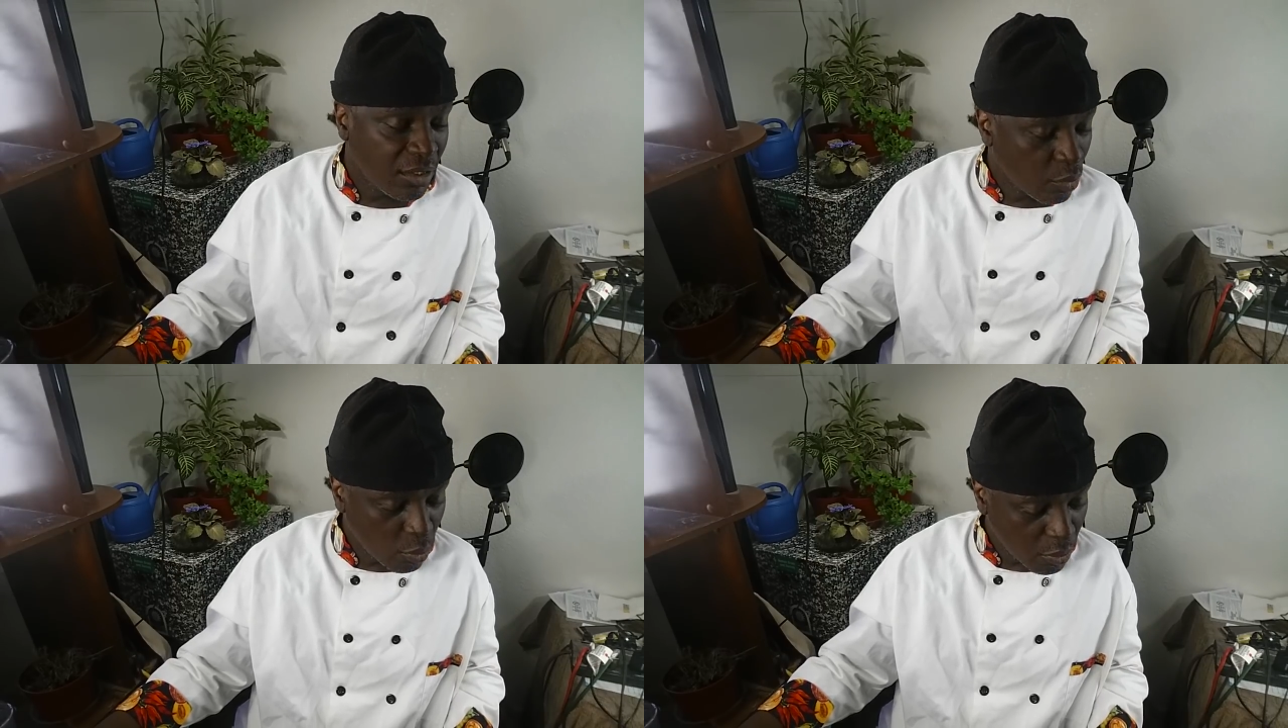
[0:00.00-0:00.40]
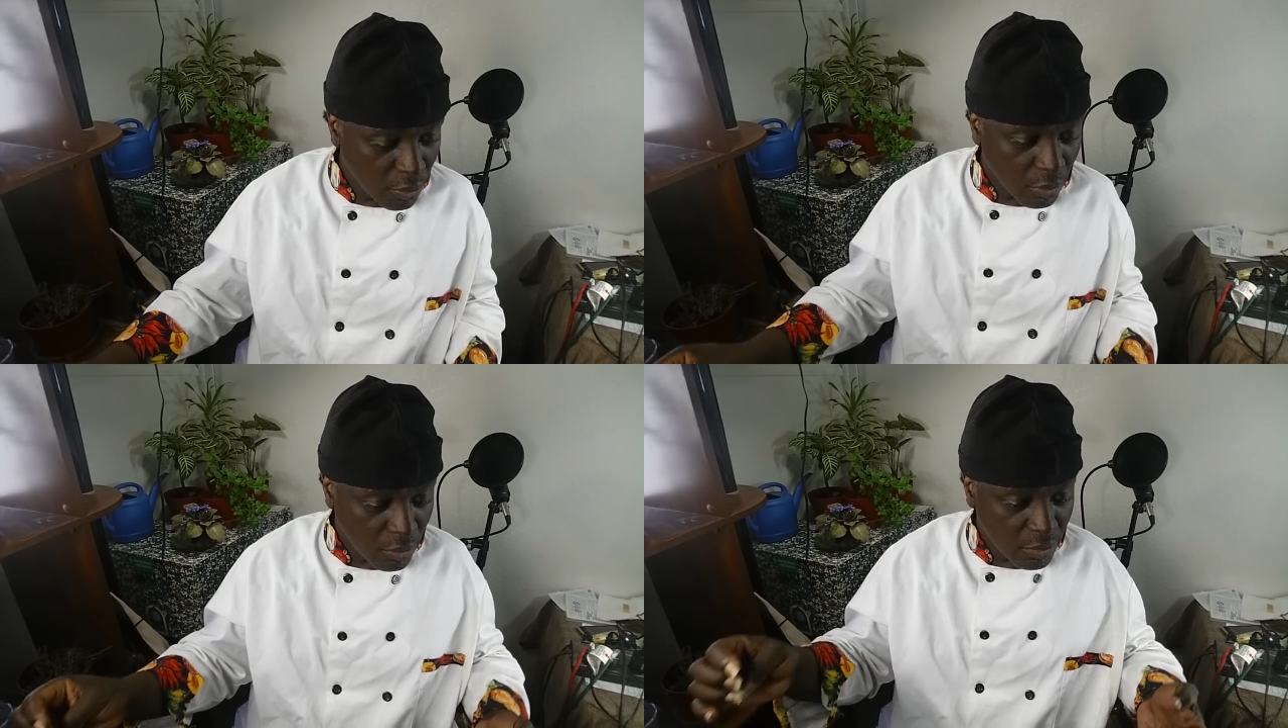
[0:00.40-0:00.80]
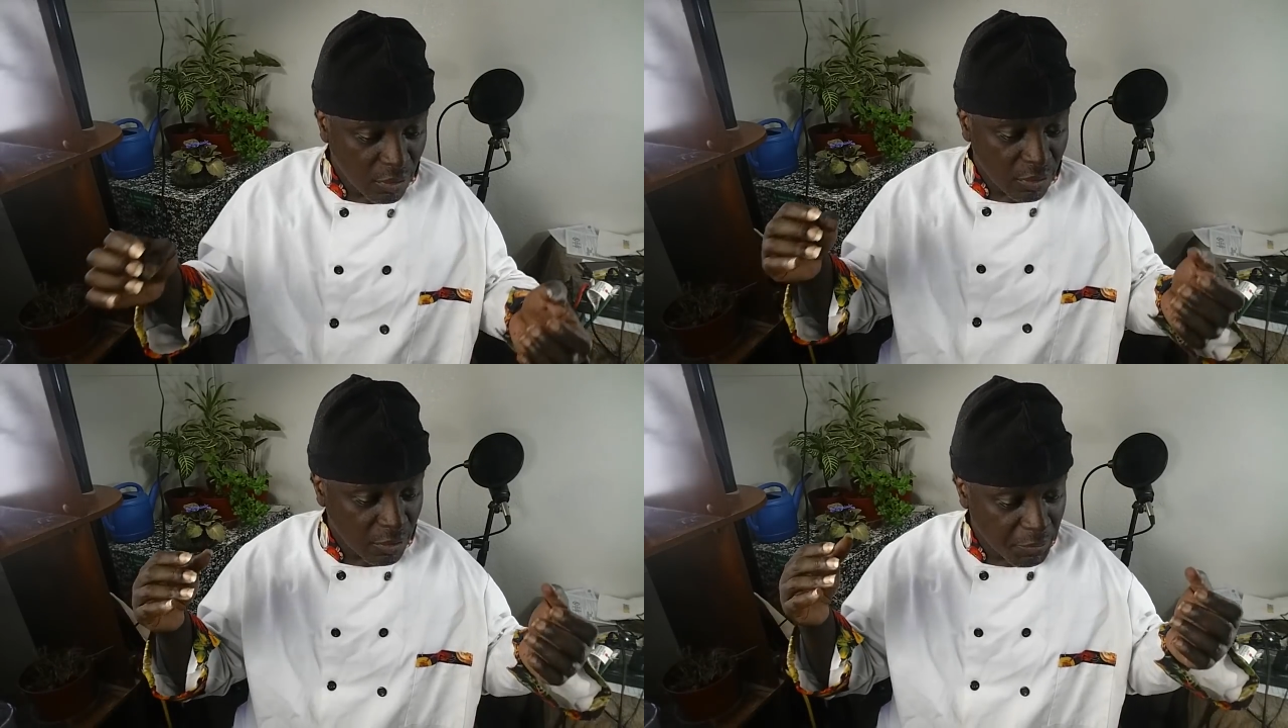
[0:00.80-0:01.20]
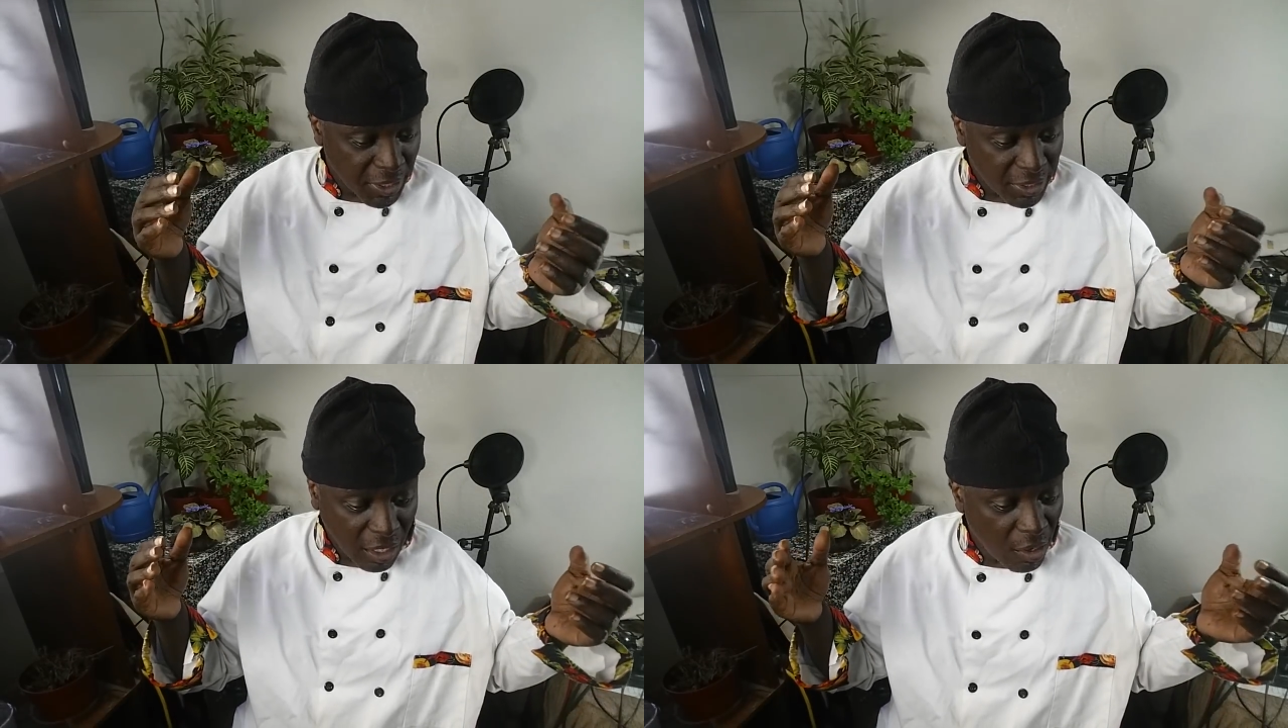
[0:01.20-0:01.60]
in the world to
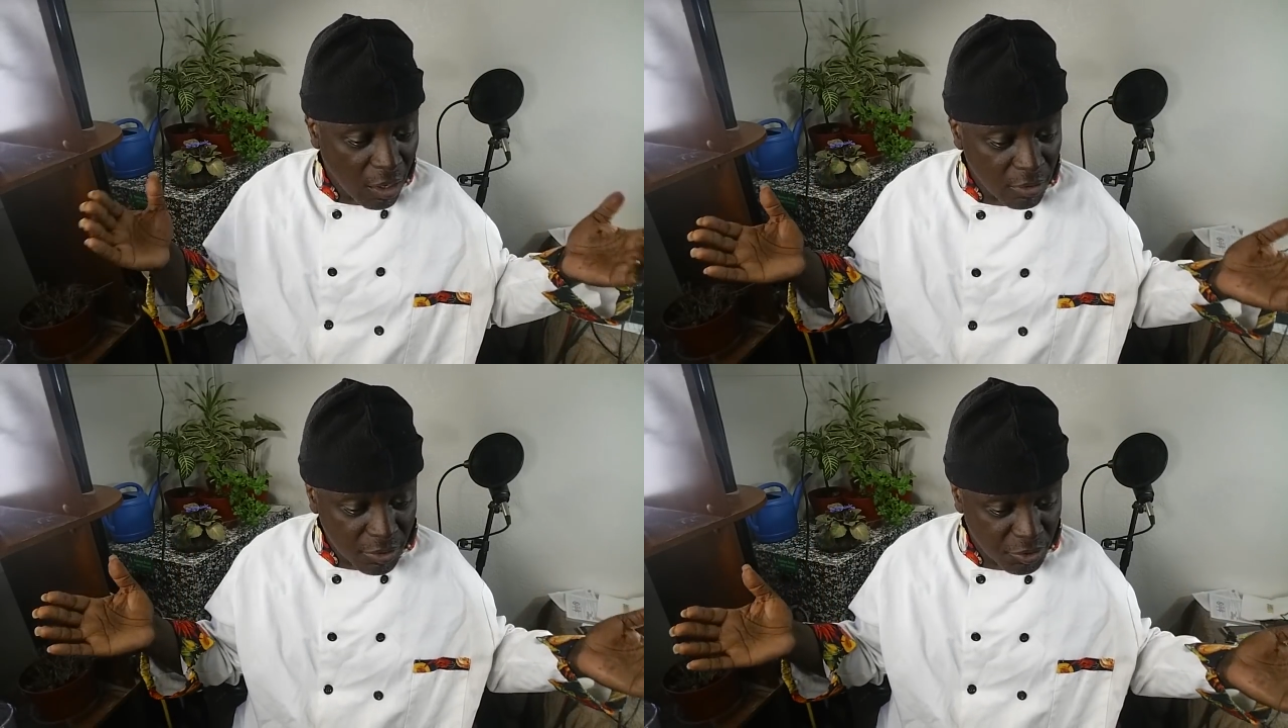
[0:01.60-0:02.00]
make all the